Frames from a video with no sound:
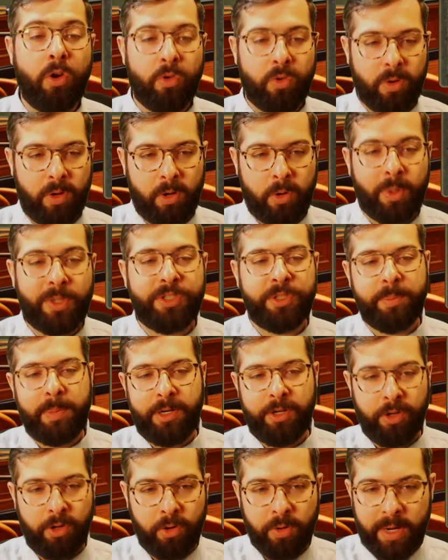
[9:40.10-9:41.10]
question about
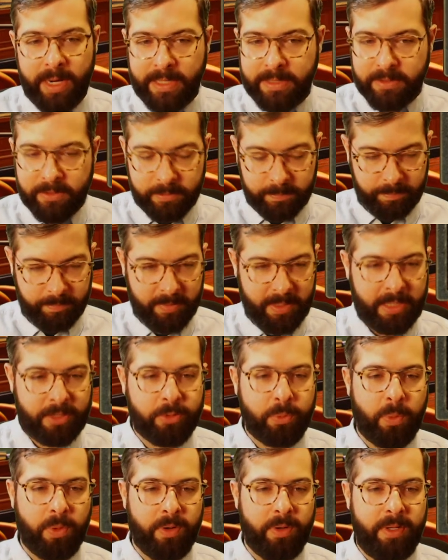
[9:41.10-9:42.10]
your grades, that's
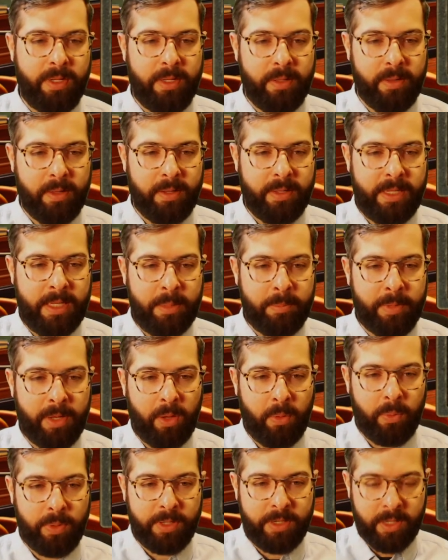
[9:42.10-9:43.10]
where email
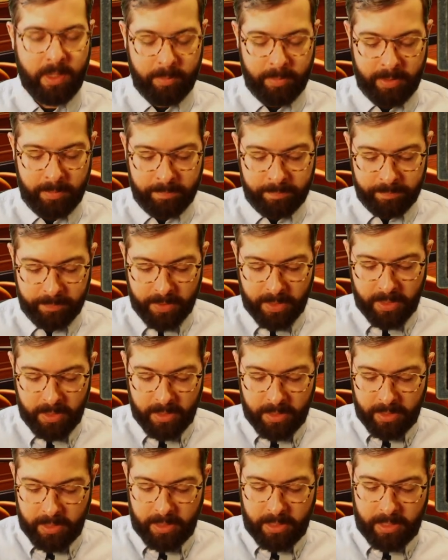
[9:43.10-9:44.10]
would come in.
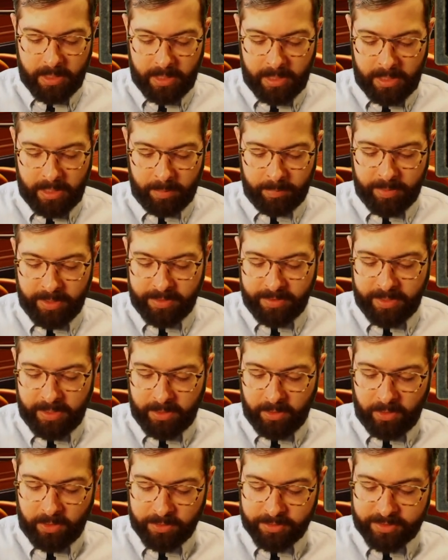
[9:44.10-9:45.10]
And then
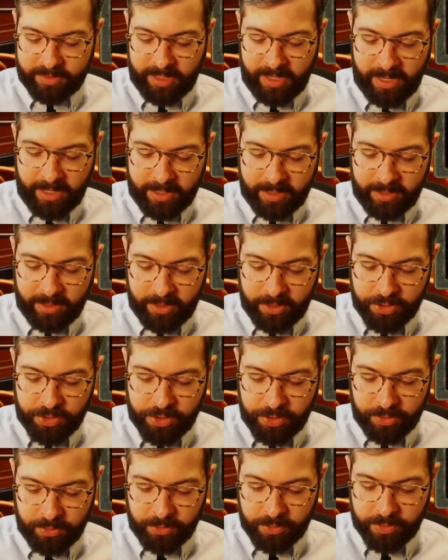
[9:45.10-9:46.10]
all tech
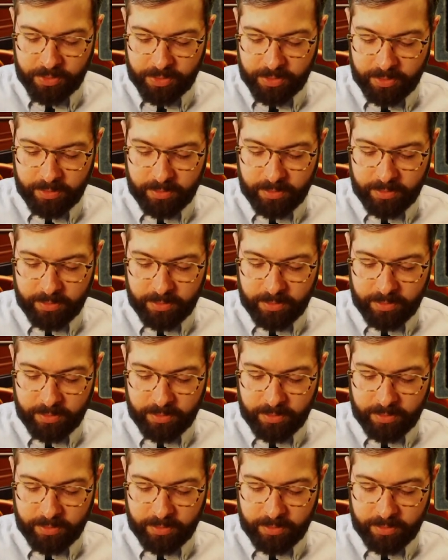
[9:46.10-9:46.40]
issues,